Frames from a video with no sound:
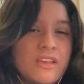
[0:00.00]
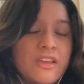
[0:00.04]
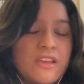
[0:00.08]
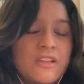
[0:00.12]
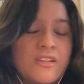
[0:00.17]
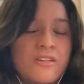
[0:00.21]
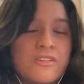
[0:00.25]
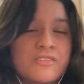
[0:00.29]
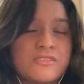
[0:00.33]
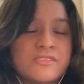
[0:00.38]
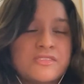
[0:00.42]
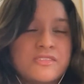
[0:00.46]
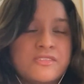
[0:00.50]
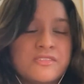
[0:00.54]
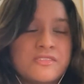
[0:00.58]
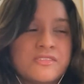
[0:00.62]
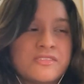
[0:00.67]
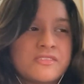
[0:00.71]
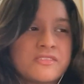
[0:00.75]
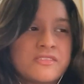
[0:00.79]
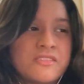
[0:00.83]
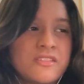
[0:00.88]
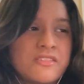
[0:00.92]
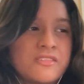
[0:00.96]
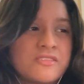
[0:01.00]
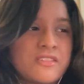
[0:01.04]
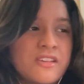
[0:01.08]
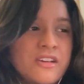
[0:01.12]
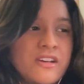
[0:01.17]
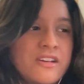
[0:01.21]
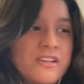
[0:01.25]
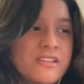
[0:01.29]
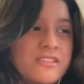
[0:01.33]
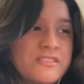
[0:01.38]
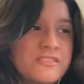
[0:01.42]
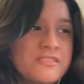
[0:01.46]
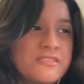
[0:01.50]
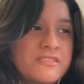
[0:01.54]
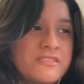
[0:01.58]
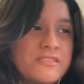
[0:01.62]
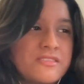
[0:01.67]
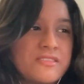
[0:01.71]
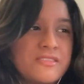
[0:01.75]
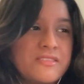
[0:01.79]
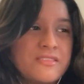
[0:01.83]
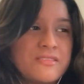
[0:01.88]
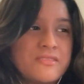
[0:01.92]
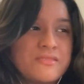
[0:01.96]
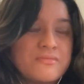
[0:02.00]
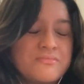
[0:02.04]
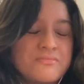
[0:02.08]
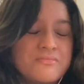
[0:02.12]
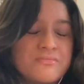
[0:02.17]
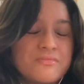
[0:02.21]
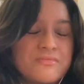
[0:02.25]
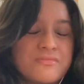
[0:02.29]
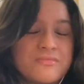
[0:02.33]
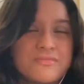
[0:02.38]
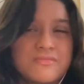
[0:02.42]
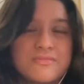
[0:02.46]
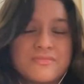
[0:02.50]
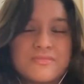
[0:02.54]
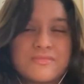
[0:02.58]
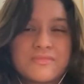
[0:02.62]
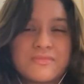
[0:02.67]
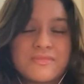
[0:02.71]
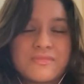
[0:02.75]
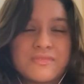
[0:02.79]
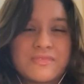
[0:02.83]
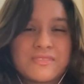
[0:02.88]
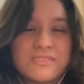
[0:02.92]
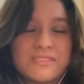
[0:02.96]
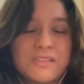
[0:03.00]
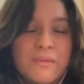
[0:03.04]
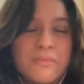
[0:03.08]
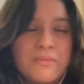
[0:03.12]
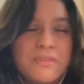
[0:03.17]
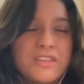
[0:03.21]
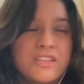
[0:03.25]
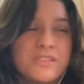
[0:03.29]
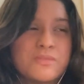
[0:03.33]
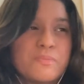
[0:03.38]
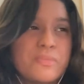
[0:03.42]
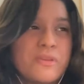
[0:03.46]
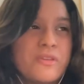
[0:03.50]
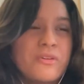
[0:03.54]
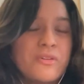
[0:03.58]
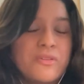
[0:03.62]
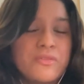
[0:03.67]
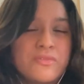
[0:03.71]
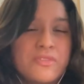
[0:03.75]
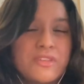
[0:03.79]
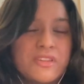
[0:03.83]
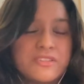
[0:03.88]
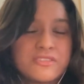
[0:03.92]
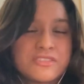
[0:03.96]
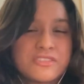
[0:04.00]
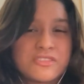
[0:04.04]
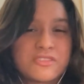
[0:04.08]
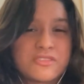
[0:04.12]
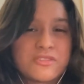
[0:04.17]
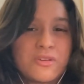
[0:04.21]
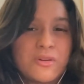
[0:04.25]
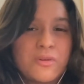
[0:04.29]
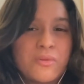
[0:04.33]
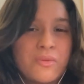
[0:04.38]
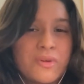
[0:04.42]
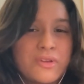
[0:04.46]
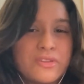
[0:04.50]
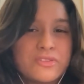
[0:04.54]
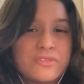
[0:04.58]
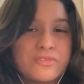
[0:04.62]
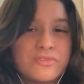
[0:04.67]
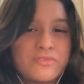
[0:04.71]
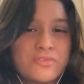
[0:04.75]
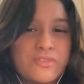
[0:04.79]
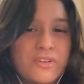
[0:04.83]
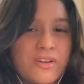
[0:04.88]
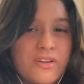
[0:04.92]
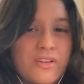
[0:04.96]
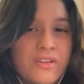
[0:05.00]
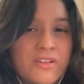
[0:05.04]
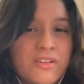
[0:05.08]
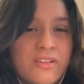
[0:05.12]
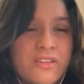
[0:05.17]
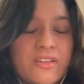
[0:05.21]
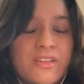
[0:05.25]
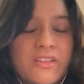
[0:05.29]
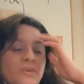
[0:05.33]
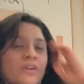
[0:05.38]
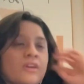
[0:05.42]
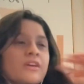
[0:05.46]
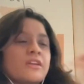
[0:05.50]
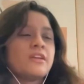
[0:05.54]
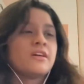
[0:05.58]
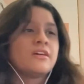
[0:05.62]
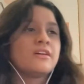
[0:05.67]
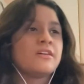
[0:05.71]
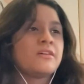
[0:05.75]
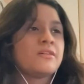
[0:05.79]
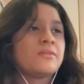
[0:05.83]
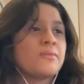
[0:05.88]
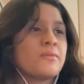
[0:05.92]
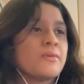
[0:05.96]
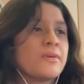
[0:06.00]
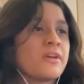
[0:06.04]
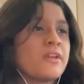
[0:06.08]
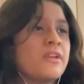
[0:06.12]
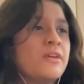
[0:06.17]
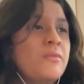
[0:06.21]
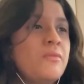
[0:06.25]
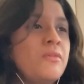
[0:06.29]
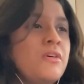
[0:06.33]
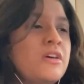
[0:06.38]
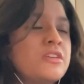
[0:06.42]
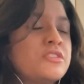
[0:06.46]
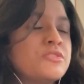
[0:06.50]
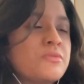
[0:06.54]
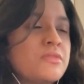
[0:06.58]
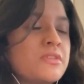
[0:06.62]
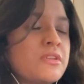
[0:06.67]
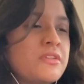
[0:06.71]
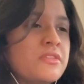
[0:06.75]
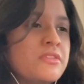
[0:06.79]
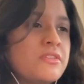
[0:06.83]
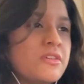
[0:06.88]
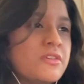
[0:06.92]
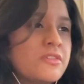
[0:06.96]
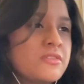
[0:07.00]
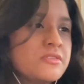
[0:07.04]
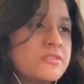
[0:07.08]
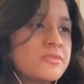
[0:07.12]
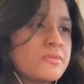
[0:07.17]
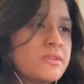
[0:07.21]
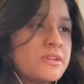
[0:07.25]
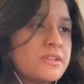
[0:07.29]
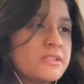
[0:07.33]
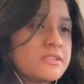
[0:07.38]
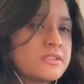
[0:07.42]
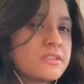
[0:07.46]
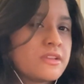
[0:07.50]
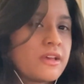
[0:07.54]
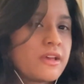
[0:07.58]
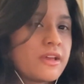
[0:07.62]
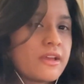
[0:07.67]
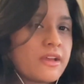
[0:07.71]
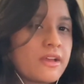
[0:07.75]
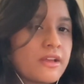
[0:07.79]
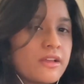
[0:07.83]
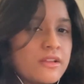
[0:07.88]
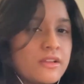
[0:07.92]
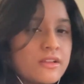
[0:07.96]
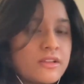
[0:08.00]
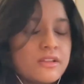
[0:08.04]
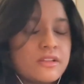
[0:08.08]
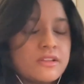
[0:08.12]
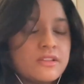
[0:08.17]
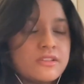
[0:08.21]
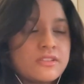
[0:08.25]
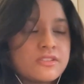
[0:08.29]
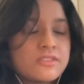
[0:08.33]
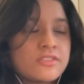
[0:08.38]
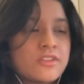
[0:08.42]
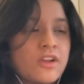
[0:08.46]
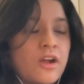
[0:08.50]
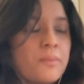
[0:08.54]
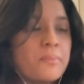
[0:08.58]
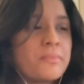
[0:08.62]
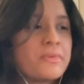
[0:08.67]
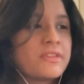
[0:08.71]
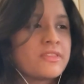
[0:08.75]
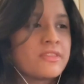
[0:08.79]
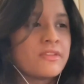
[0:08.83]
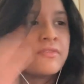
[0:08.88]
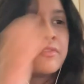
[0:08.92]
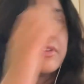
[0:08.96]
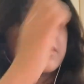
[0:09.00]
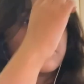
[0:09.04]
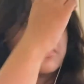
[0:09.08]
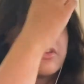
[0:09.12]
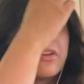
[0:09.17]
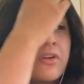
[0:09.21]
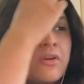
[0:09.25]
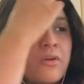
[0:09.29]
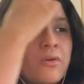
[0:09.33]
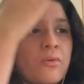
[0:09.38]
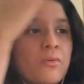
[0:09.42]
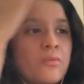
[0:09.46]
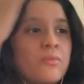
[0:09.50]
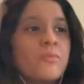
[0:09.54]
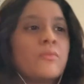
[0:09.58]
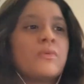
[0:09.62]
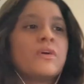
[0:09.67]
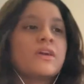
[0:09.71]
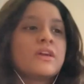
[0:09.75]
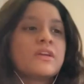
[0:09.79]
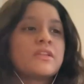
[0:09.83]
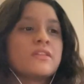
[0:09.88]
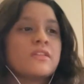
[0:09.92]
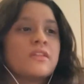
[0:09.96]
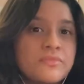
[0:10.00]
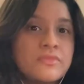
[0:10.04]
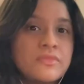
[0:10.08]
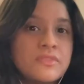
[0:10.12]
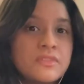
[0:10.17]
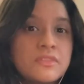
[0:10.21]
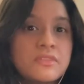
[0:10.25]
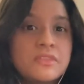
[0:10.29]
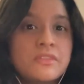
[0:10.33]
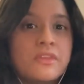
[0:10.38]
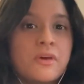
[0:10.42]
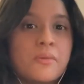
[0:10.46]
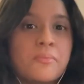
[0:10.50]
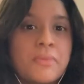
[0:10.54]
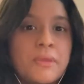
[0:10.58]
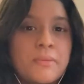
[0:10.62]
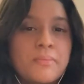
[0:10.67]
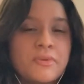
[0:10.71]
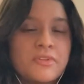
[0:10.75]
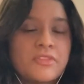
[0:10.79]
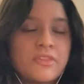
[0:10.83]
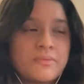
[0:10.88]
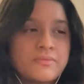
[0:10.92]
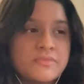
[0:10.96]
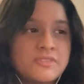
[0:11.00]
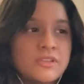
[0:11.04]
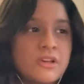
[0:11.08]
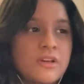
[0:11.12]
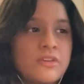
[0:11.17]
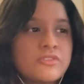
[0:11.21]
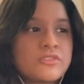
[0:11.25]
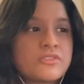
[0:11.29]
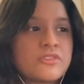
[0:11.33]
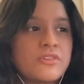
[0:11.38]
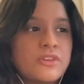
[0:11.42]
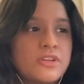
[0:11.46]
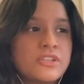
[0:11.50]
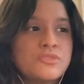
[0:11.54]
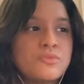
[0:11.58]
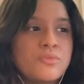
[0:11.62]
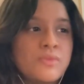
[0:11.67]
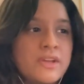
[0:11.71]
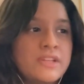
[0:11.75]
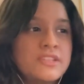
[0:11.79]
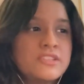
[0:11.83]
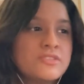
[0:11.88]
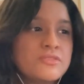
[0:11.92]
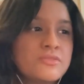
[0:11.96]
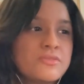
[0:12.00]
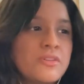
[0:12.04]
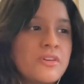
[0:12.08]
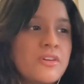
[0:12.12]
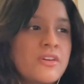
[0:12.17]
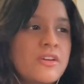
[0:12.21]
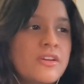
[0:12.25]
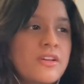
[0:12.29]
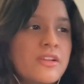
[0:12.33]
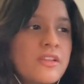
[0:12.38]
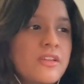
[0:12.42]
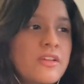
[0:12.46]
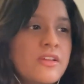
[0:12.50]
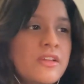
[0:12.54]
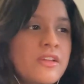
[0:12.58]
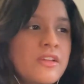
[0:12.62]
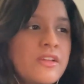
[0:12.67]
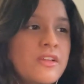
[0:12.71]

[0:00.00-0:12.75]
In all seriousness, guys, some of these POVs just go way too far. We're gonna watch one of those where it's like stopping the video when the people themselves cringe way too hard.